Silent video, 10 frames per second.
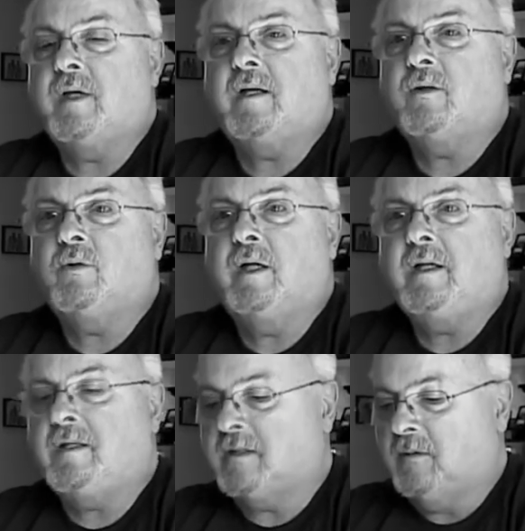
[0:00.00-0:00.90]
We had no
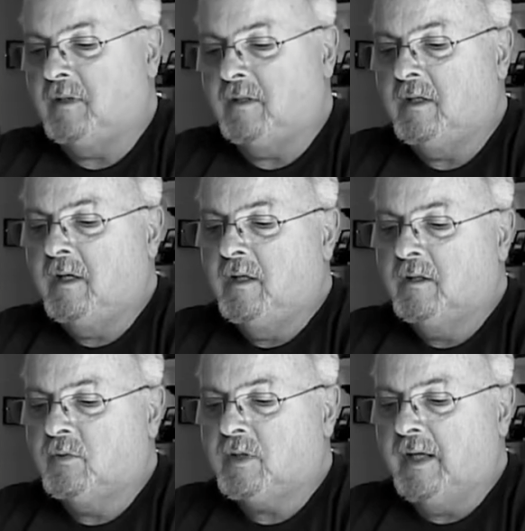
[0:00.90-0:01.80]
ladies. I mean, mm
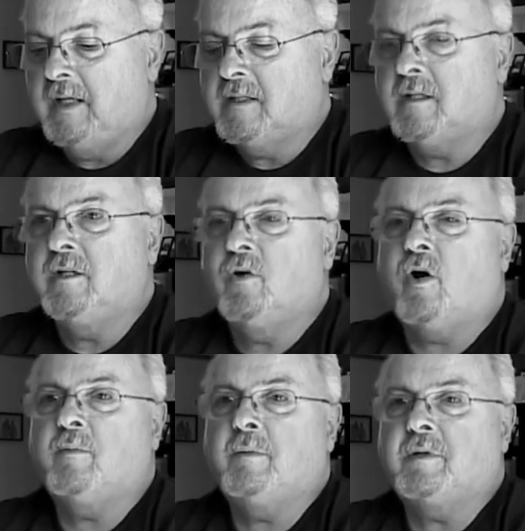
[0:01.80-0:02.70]
-hmm. there was ladies in
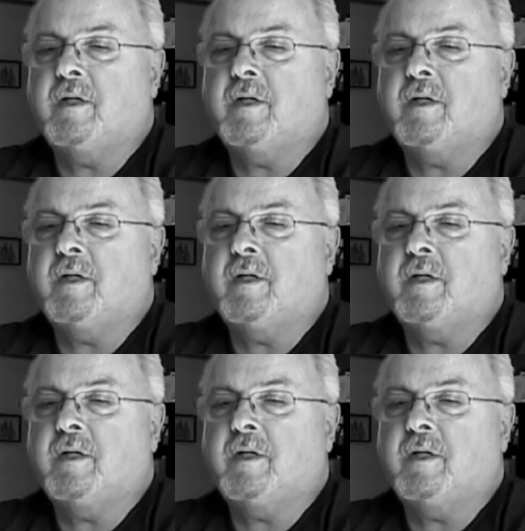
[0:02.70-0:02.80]
the army,